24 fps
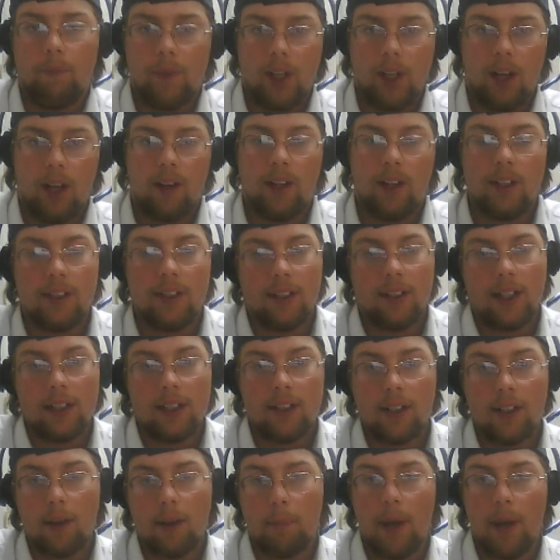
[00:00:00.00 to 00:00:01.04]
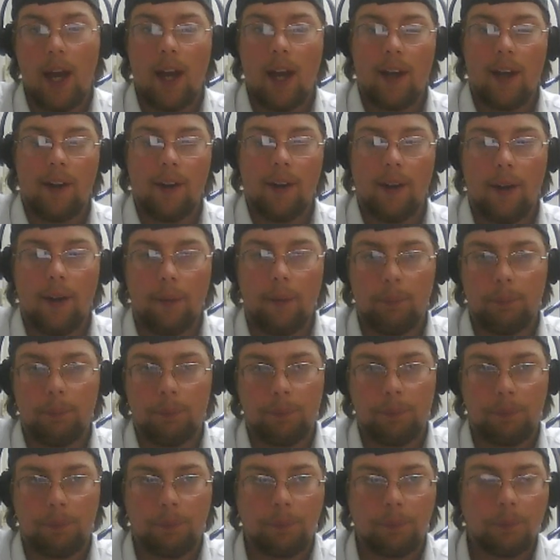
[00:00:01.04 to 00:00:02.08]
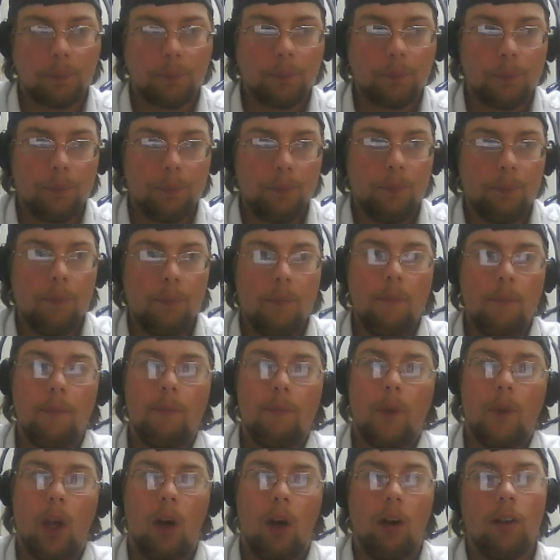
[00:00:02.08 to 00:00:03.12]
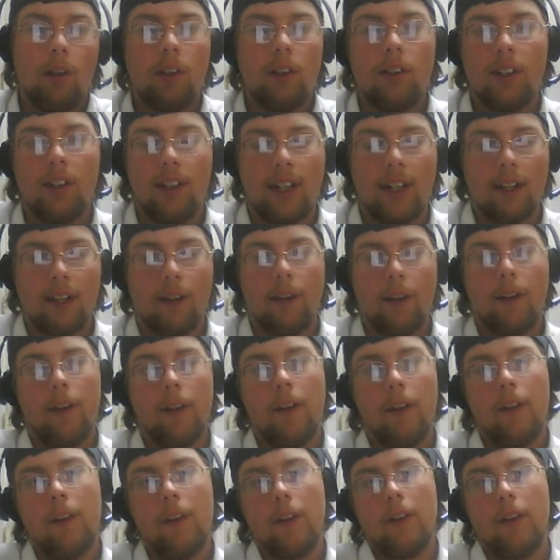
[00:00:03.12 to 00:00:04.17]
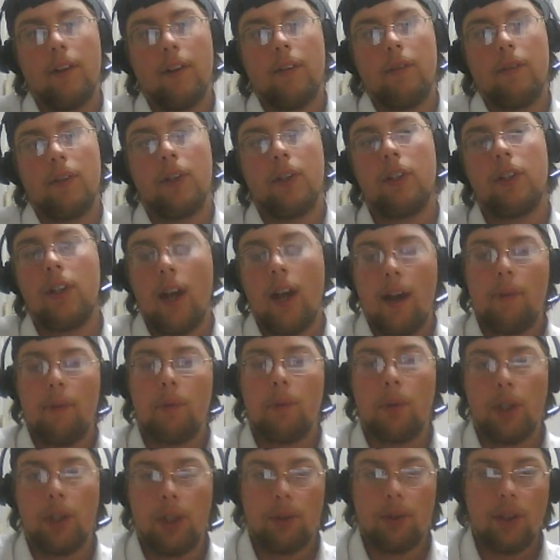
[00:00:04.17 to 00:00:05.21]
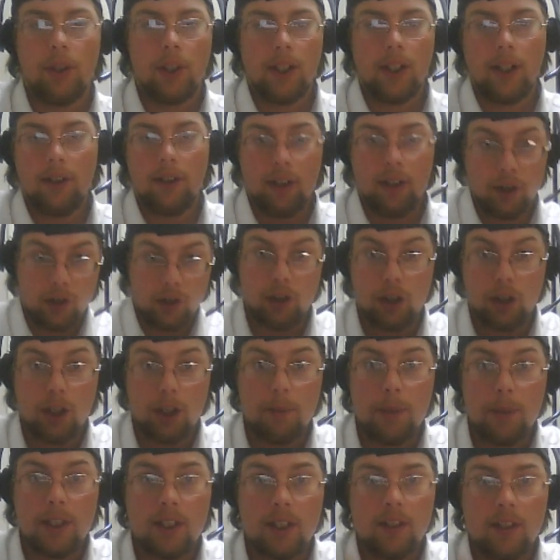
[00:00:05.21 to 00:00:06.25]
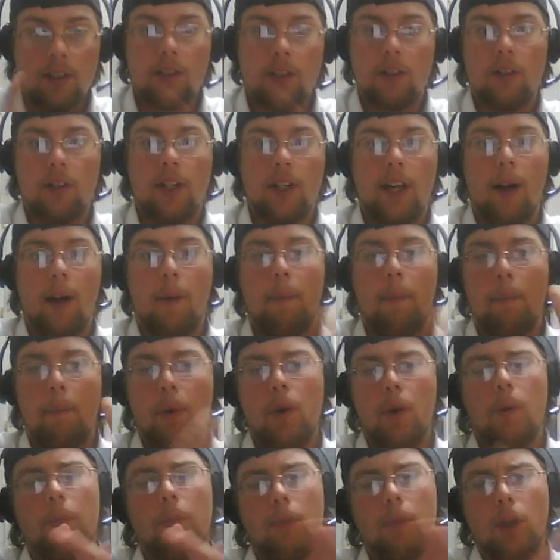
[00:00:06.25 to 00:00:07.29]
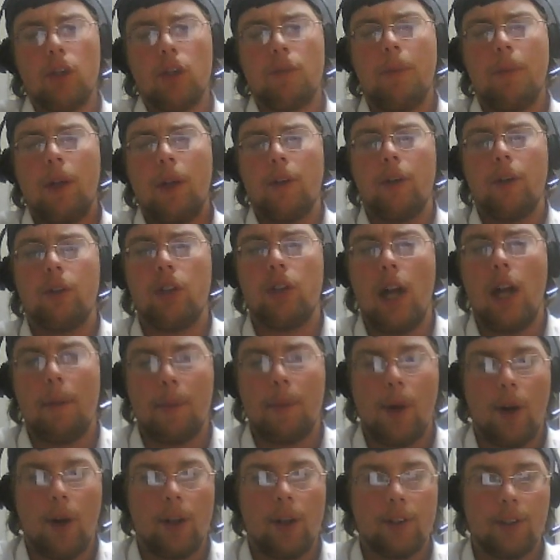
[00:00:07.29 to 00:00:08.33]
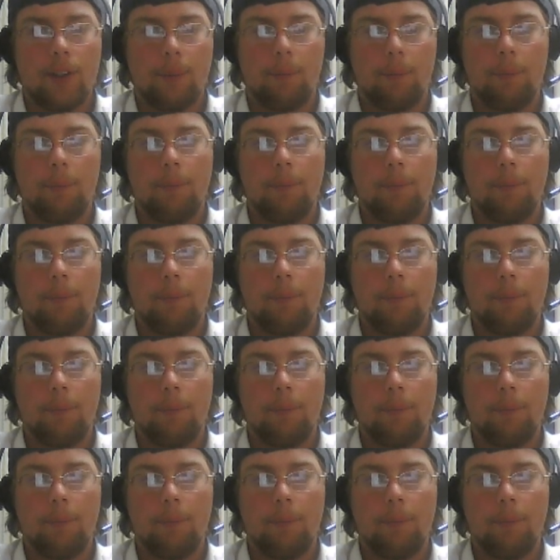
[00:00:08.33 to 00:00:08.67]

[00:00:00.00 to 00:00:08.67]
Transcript: and like I said, that's kind of bad. Um, honestly, like, there's times where you can get the Naturia Beast and the Decree out. Boom. No spell, no trap. Awesome.